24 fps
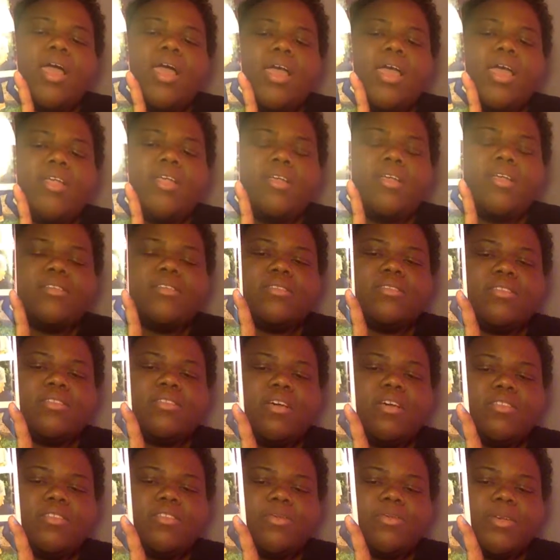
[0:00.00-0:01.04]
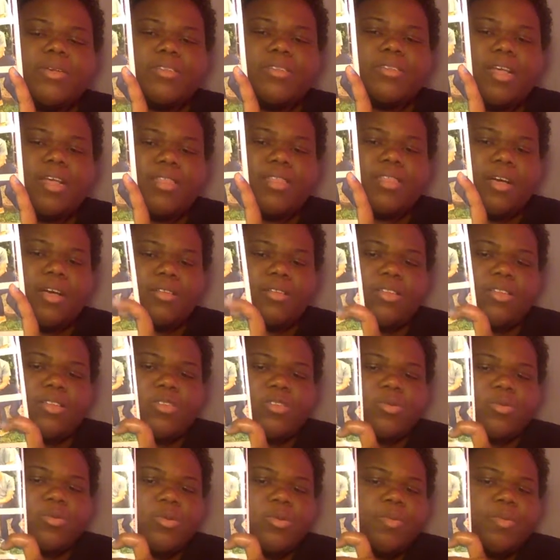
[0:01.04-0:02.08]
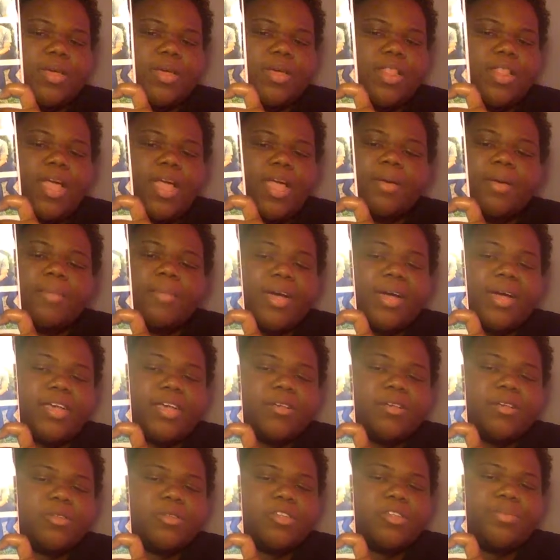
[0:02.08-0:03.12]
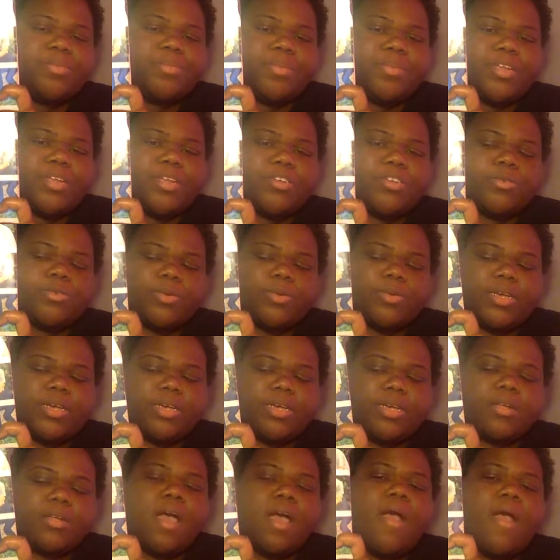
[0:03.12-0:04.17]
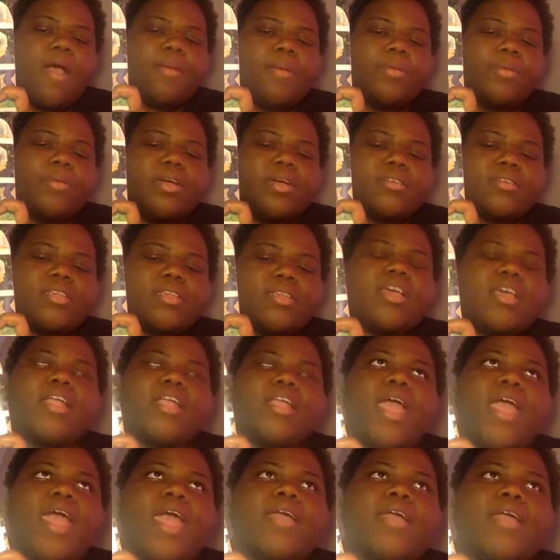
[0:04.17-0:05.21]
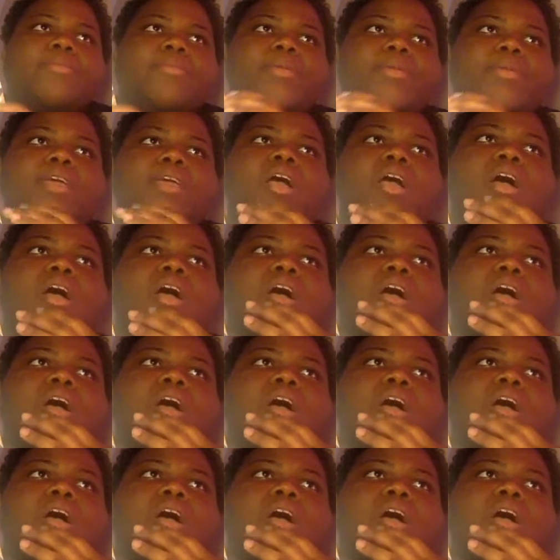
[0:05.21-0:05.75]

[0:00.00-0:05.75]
And it sucks, because I thought this would be like my guilty pleasure read, because it had me